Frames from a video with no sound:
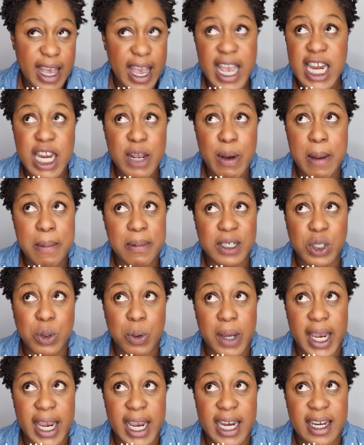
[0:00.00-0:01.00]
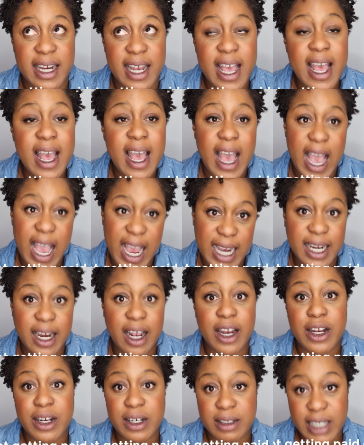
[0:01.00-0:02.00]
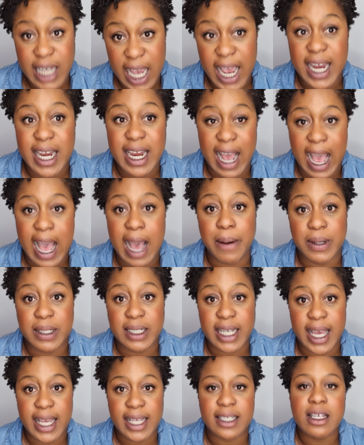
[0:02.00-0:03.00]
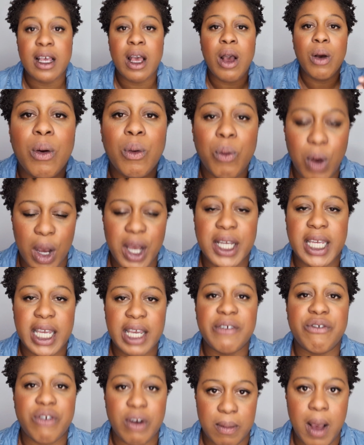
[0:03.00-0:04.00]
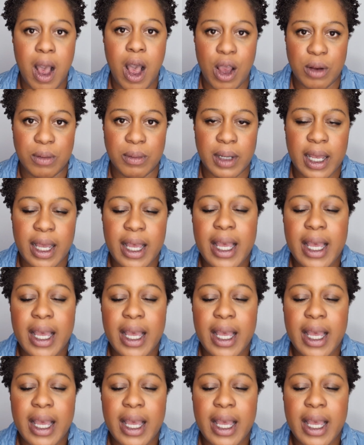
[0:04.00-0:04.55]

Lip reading: anywhere between 8 and 10-hour days, working from home.